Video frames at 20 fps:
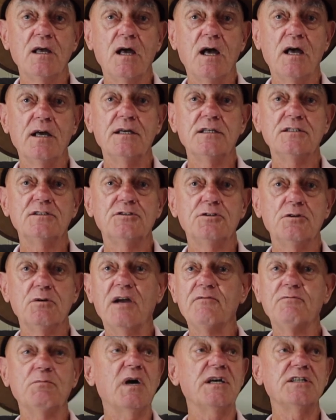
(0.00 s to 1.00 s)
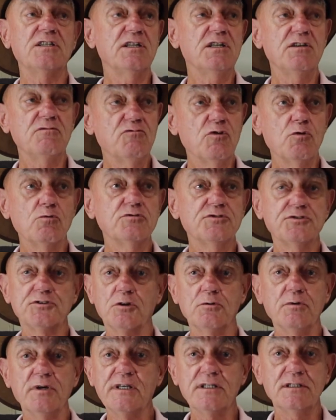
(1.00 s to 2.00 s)
and you haven't made any rules
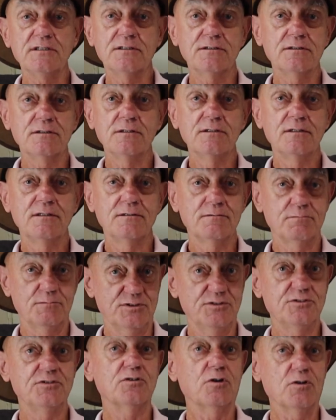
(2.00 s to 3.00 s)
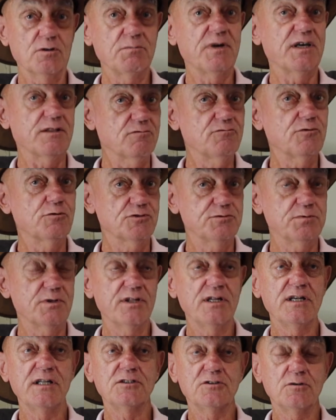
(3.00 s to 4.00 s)
to it, which you've got to make the rules when
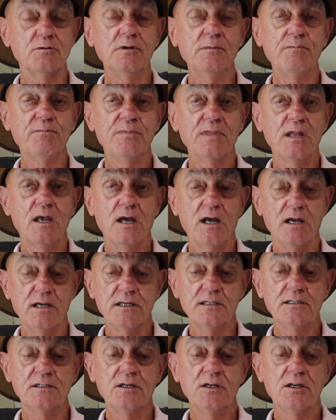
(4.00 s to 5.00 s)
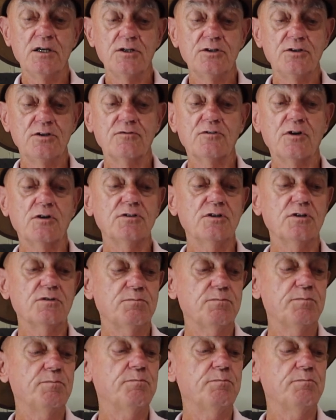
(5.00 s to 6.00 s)
they're little, and you've got
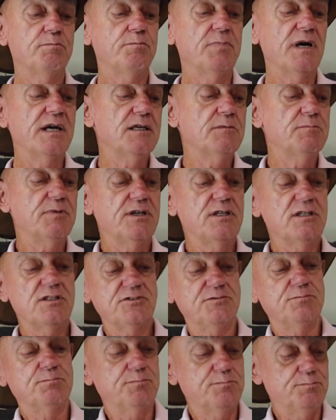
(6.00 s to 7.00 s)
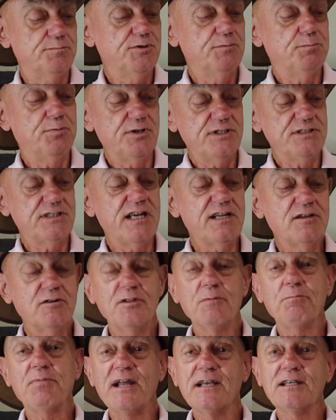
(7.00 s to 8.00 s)
your baby and you put it down
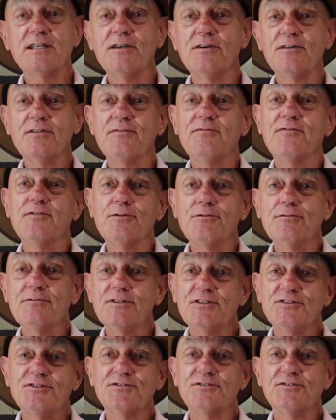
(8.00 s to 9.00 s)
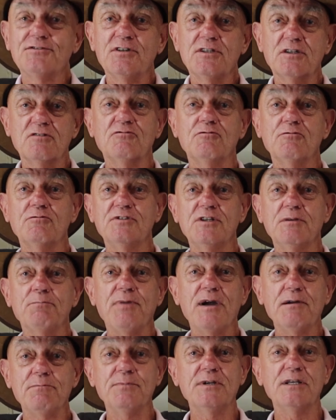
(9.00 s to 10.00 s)
on the blanket on the floor and it's trying to crawl, and your
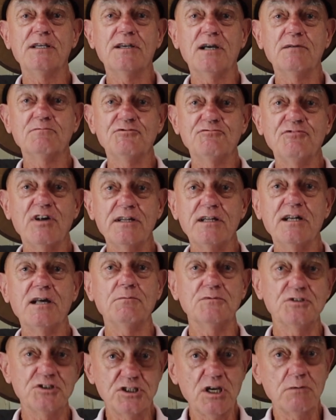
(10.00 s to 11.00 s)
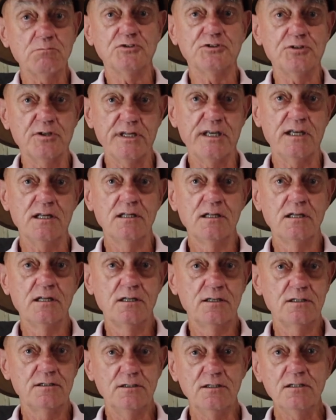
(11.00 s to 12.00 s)
puppy comes running up and jumps on it.
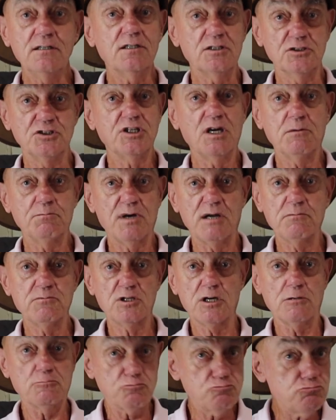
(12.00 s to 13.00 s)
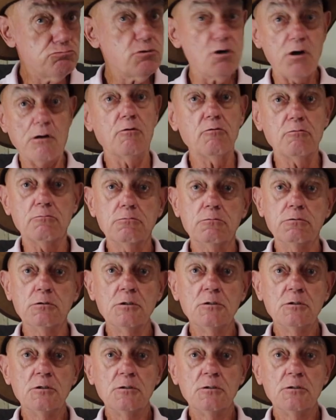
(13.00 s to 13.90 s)
You've got to jump up and go, whoa,